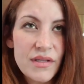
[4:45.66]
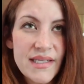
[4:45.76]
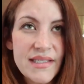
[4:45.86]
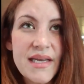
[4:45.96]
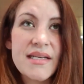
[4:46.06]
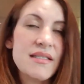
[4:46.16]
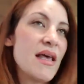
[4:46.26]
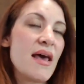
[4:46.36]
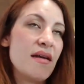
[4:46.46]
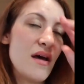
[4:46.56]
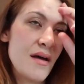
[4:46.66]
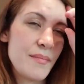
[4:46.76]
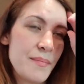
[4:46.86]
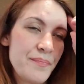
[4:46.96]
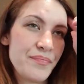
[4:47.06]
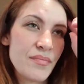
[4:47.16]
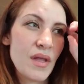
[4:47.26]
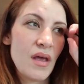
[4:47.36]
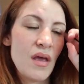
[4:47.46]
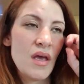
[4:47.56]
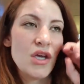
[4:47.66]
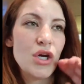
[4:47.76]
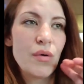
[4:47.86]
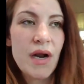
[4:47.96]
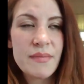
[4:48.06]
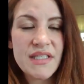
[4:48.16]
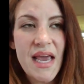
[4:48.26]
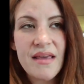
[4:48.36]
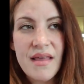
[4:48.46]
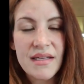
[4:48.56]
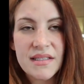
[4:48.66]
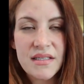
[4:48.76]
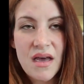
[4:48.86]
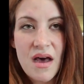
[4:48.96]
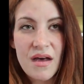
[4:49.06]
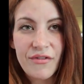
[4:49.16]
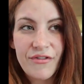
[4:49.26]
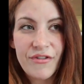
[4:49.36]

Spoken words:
Dana said, you know, when I'm saying that stuff,